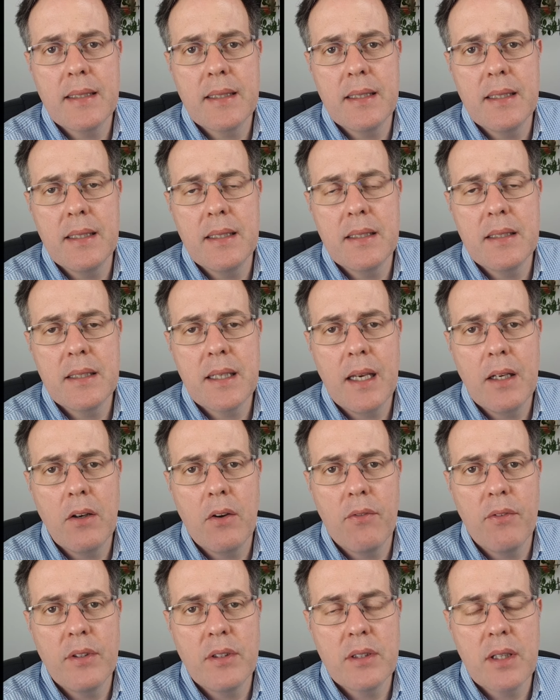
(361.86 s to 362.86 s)
this kind
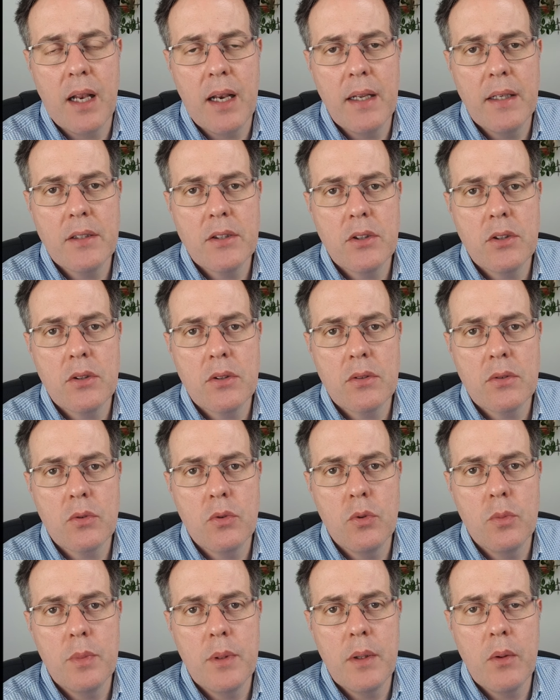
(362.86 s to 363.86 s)
of installation
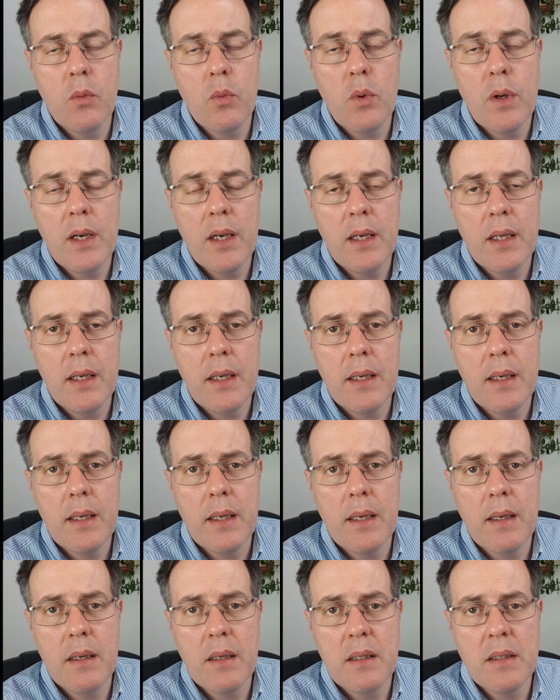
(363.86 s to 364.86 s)
could be really
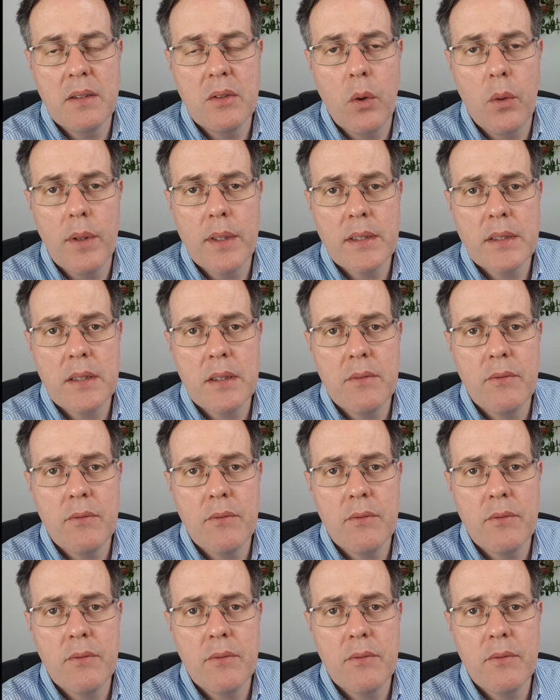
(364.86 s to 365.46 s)
interesting